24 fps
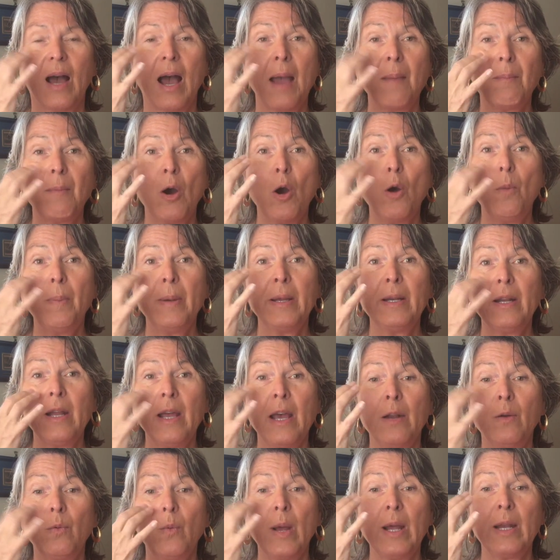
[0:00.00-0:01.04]
I'm open
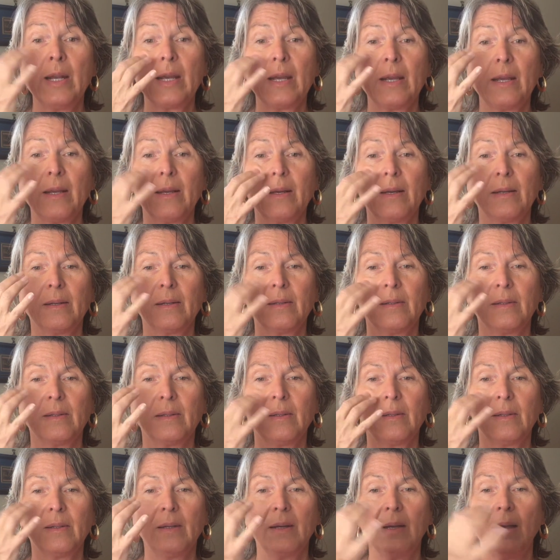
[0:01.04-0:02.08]
and ready.
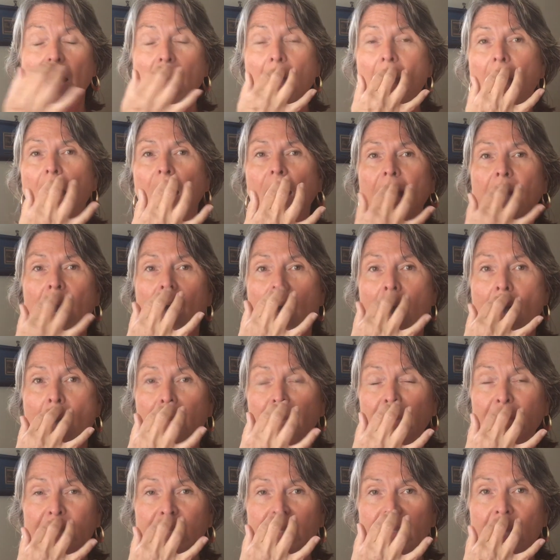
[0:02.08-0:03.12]

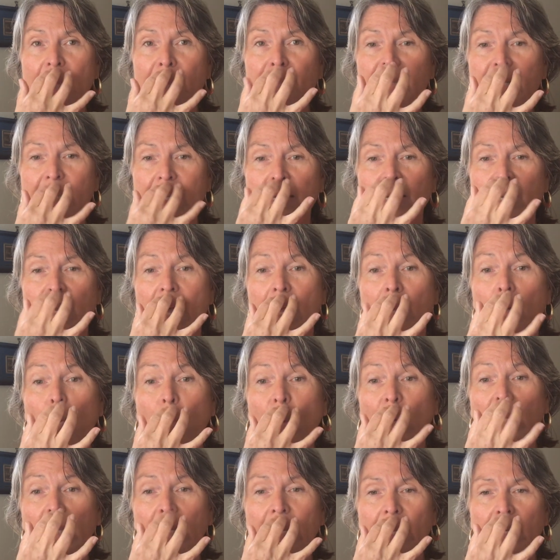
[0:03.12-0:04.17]
I'm accepting and
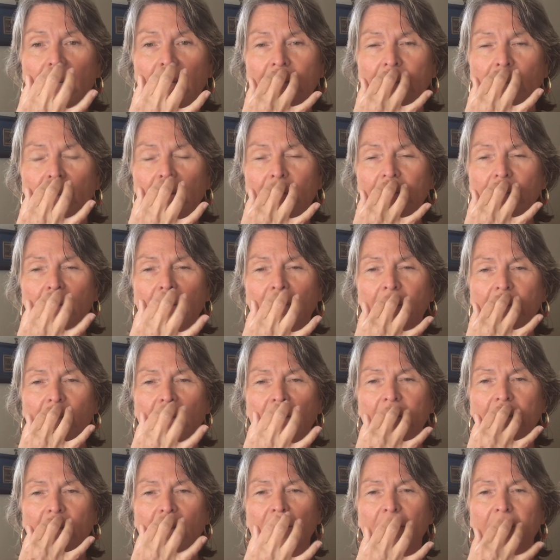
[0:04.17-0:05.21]
willing
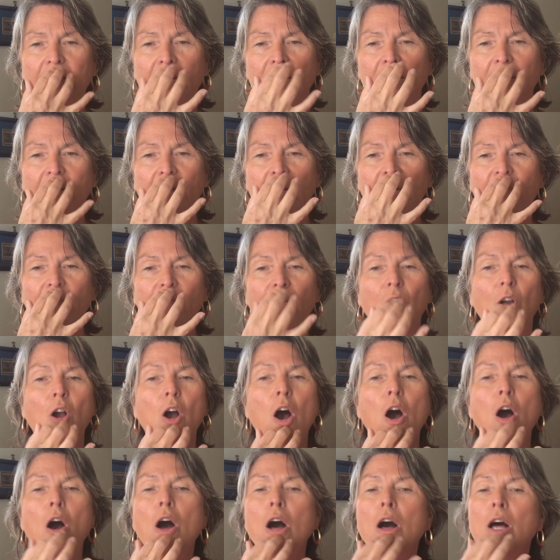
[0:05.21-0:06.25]
for
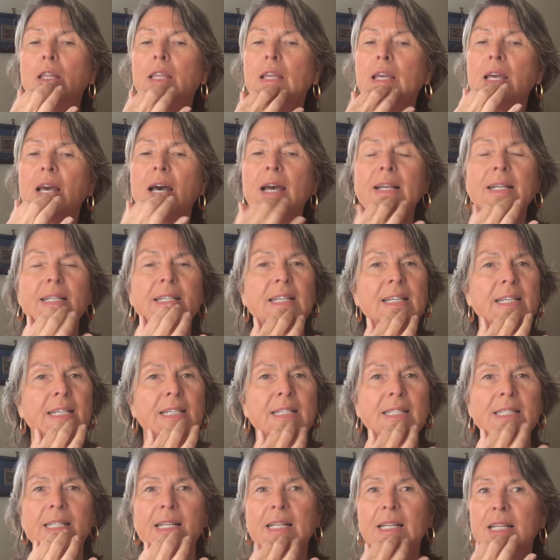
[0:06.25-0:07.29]
all the
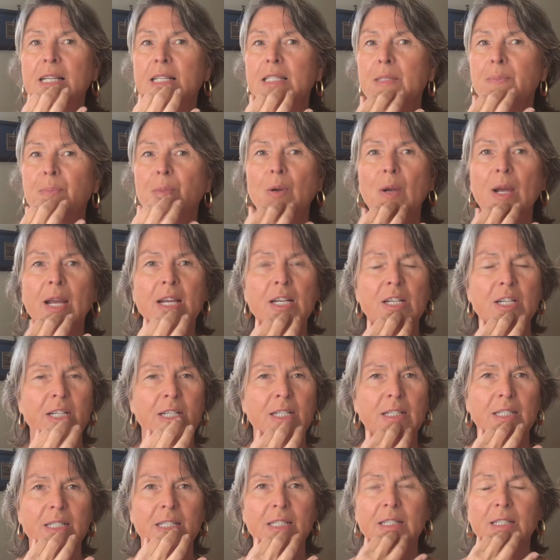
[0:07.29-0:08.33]
ideas and
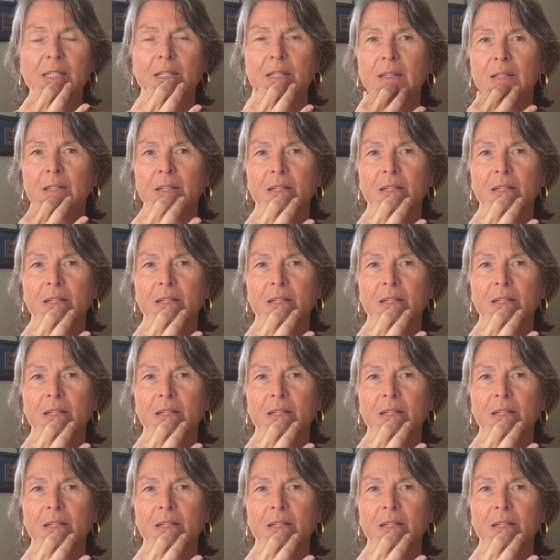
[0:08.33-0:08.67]
inspirations,